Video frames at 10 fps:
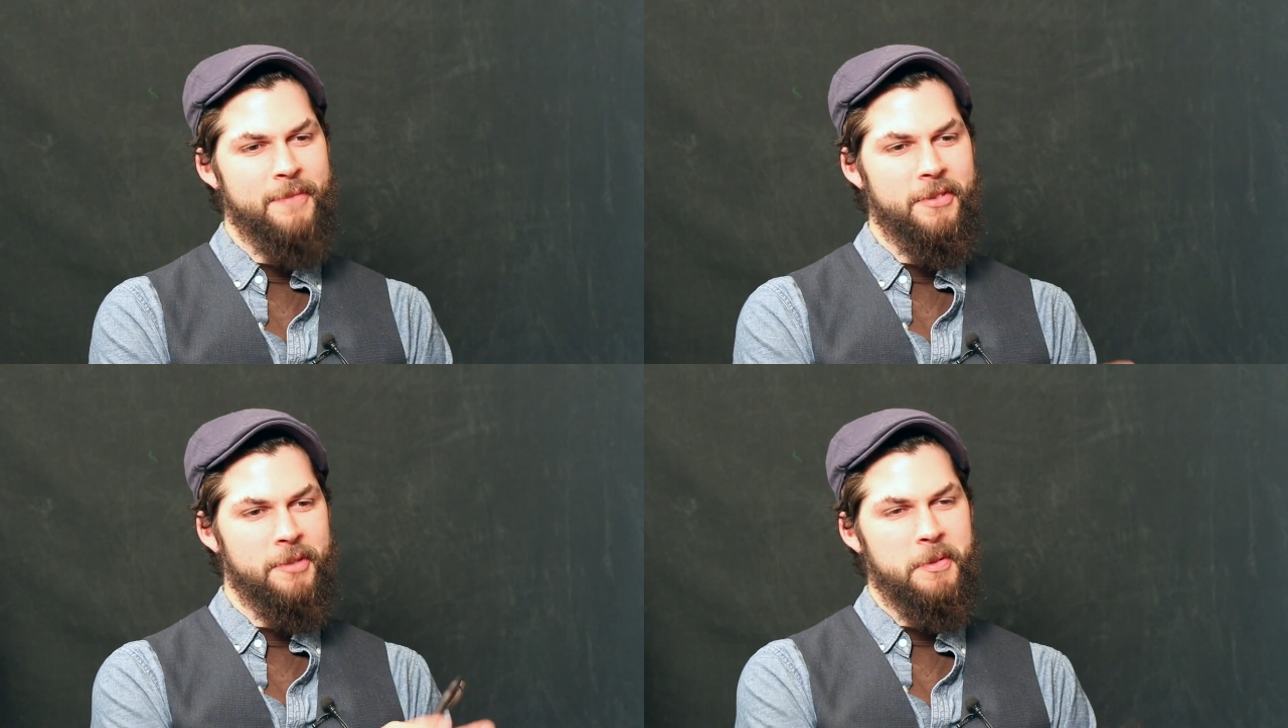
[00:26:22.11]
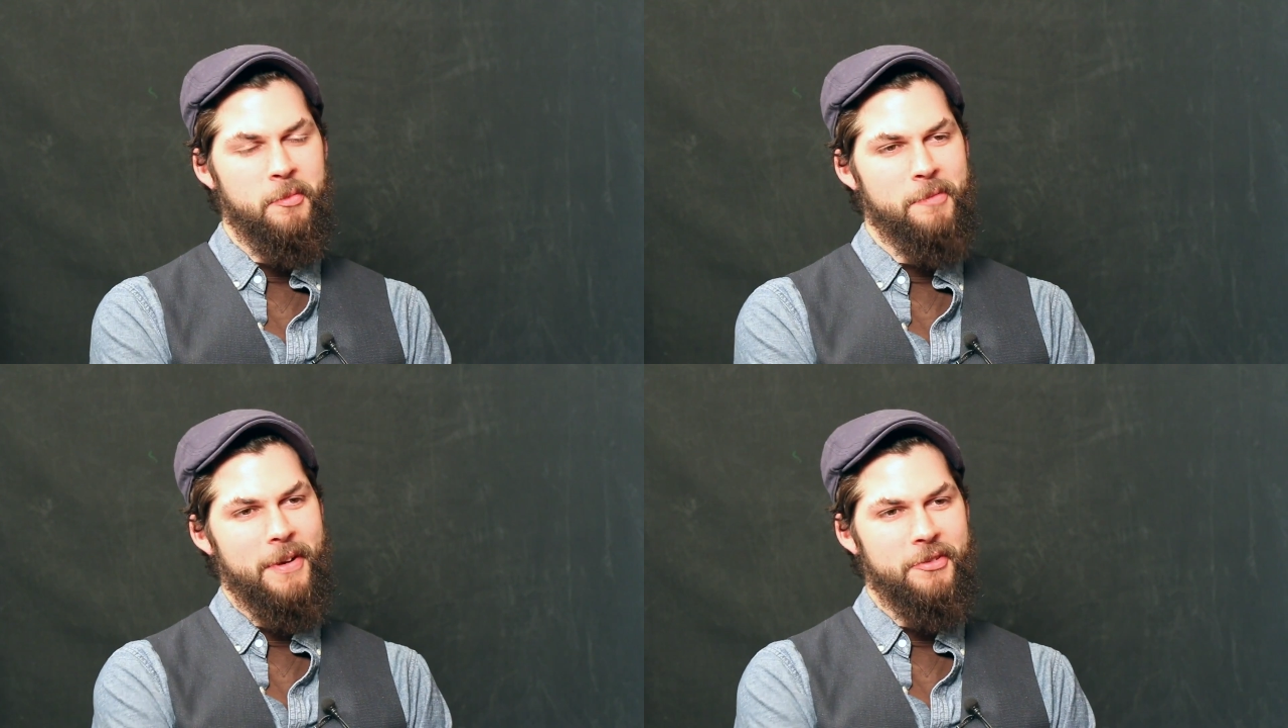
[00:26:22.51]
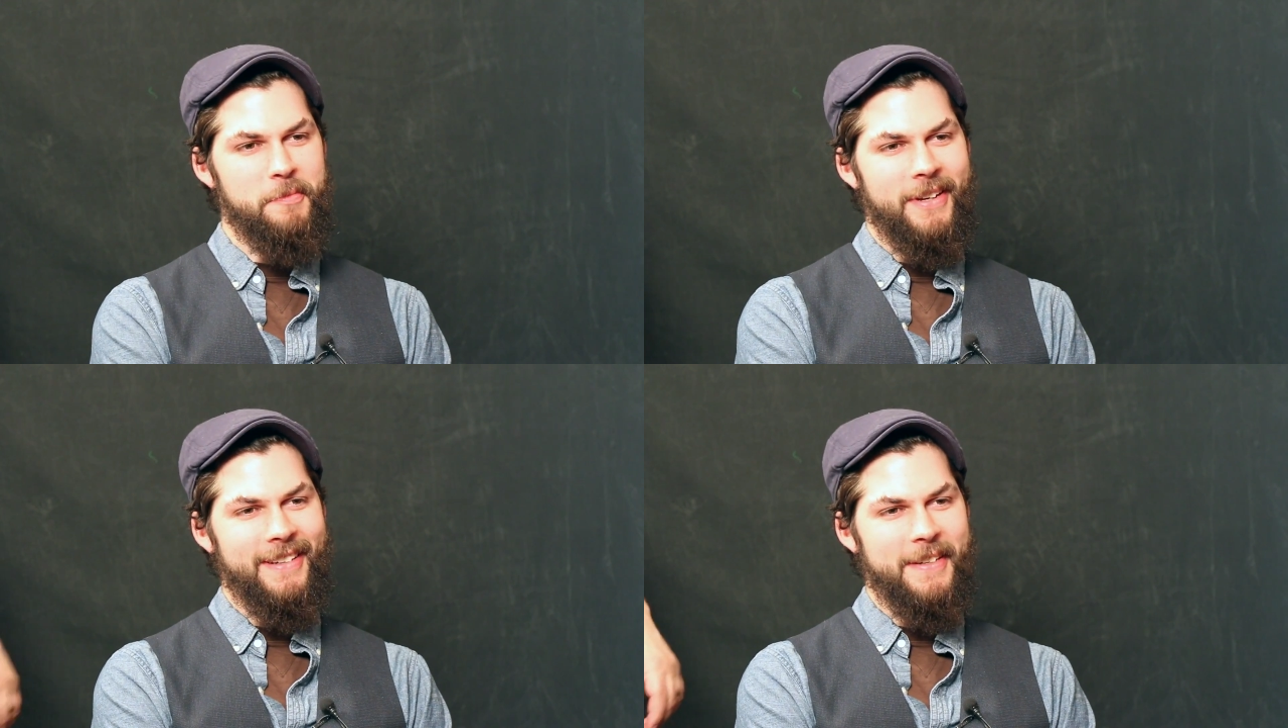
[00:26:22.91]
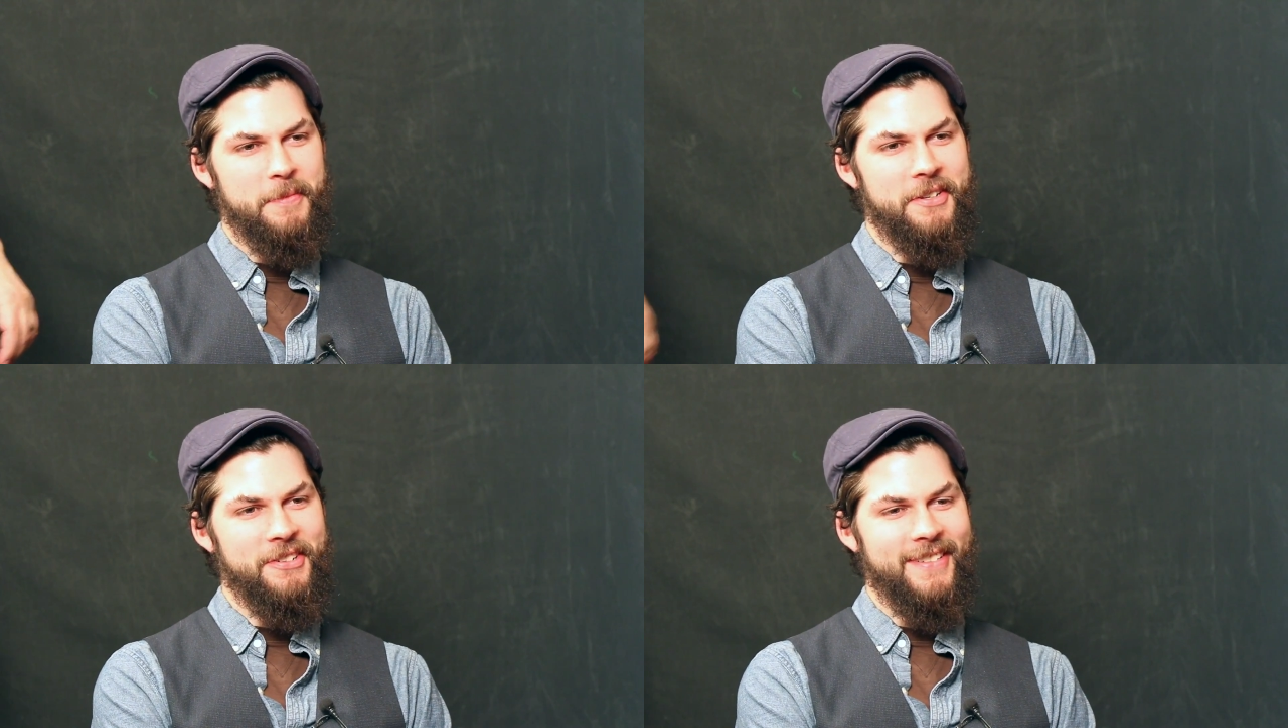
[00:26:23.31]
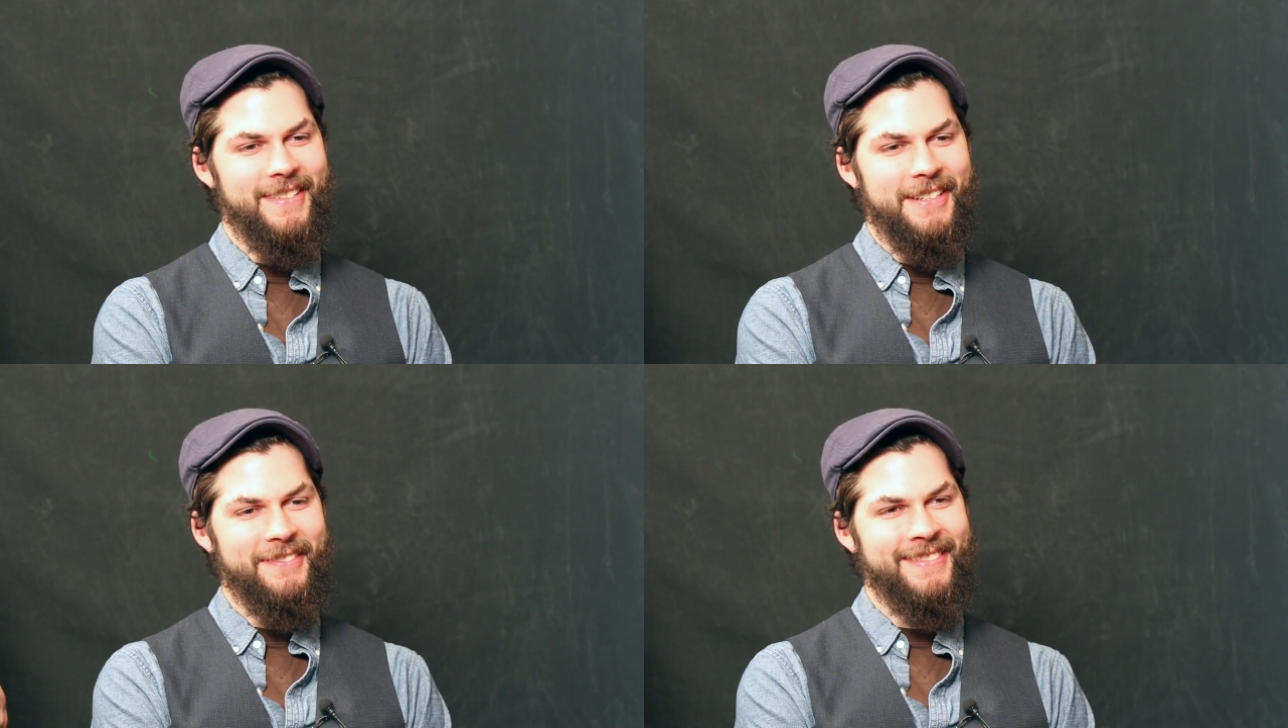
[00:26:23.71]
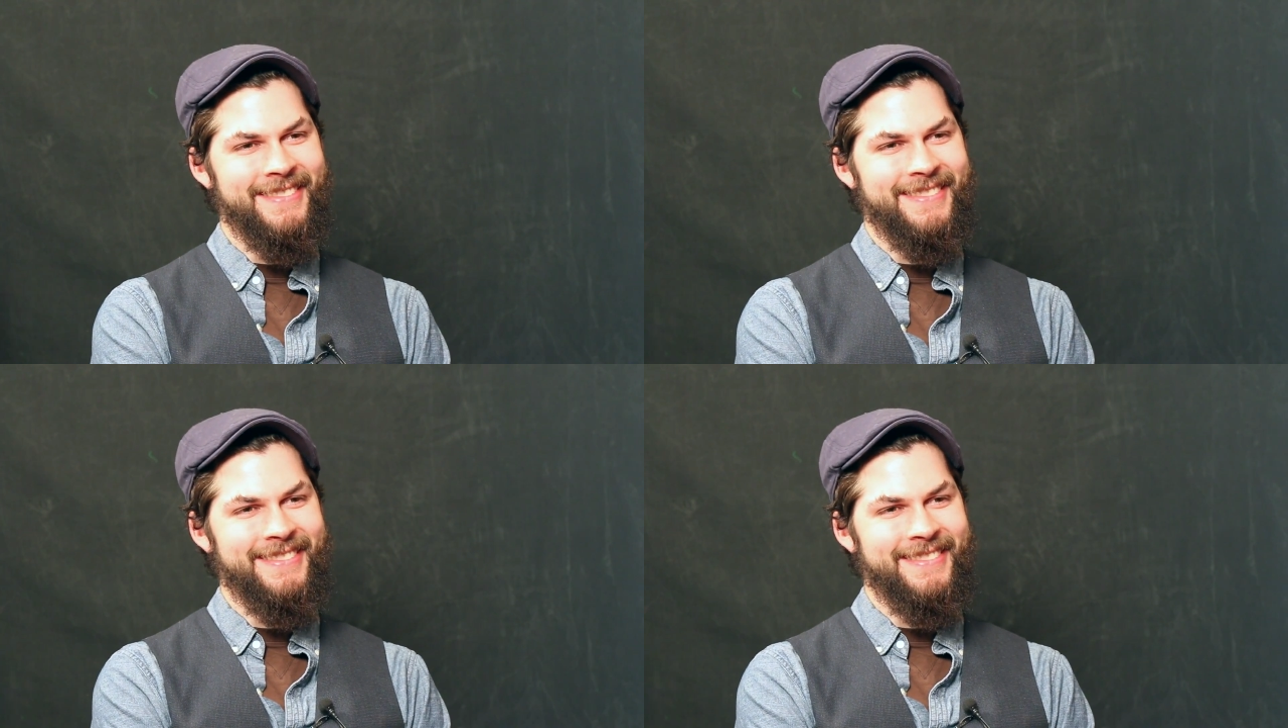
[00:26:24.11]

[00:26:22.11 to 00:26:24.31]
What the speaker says: tell me a little bit more about your band. I'm curious now.